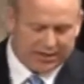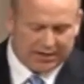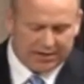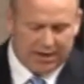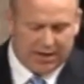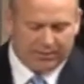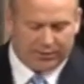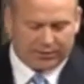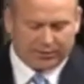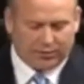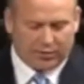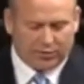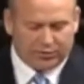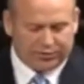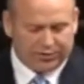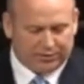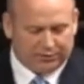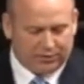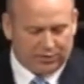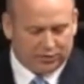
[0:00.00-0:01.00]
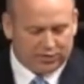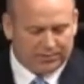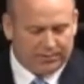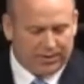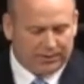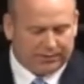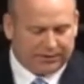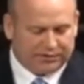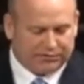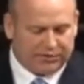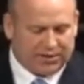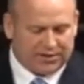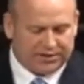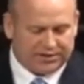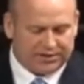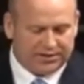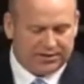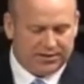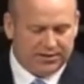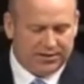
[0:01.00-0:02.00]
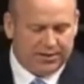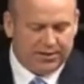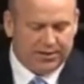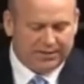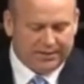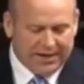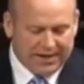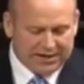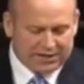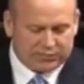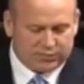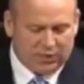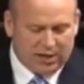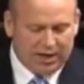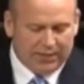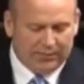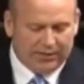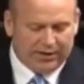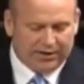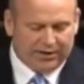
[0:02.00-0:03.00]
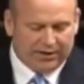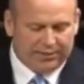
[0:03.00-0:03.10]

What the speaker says: economic growth and erodes public trust. That is why we are